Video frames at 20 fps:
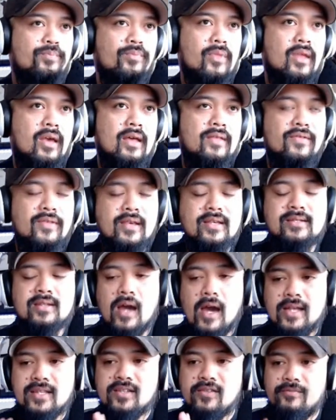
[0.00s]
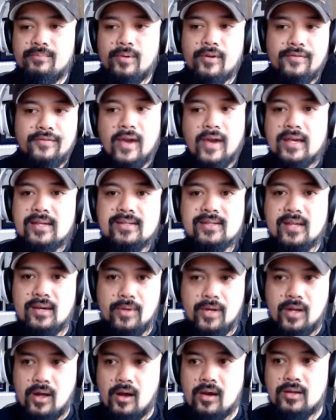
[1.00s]
these kinds of buffet
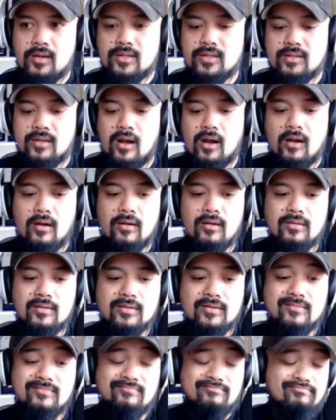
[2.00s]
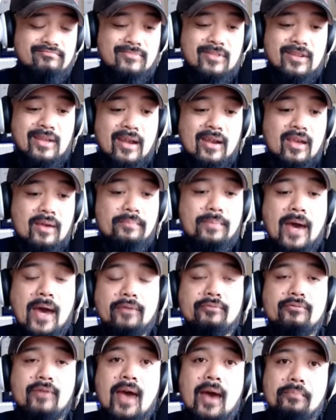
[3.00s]
seminars are getting a
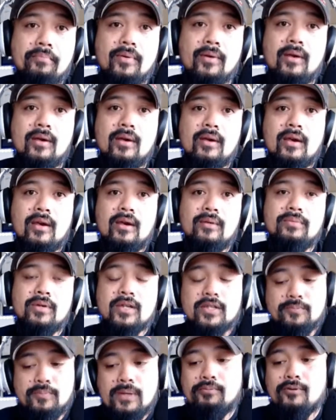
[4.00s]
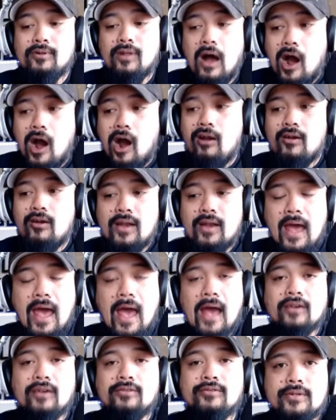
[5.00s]
bad rap because people aren't
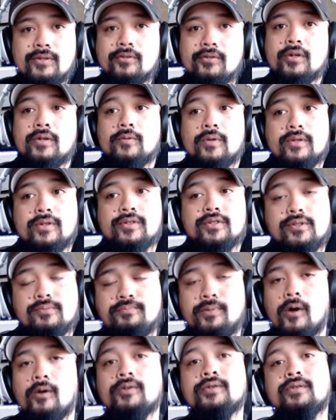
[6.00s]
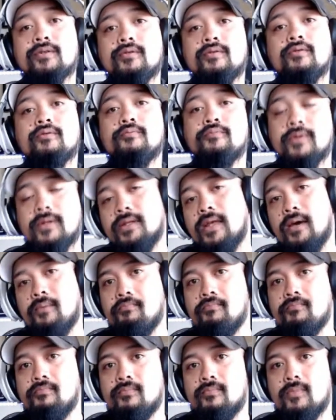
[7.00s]
actually doing what they're supposed to do with them,
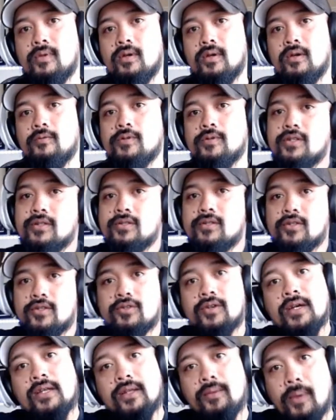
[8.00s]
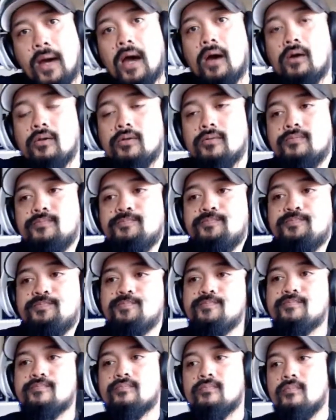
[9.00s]
which is to train them out.
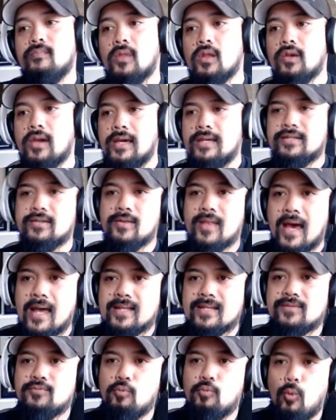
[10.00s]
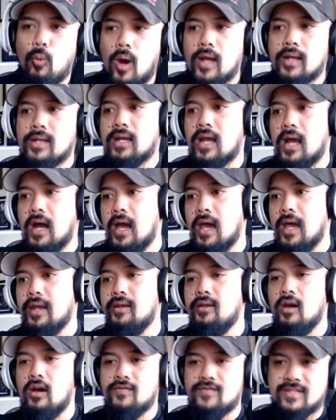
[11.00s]
Okay, so that's one
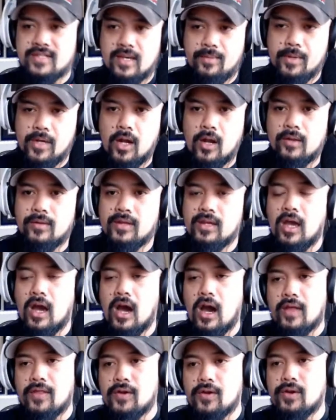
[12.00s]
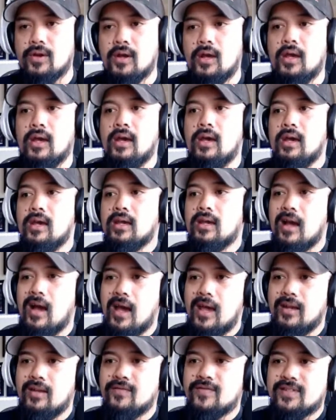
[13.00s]
kind of seminar. The other
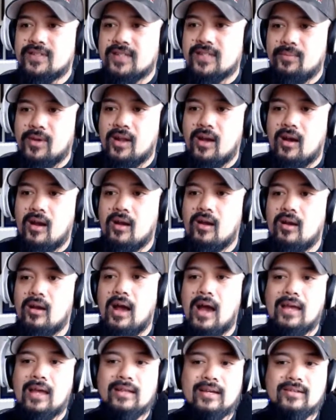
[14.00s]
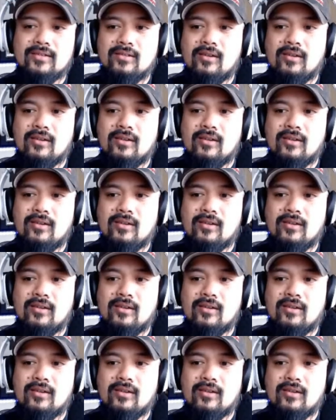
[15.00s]
kind of seminar I like to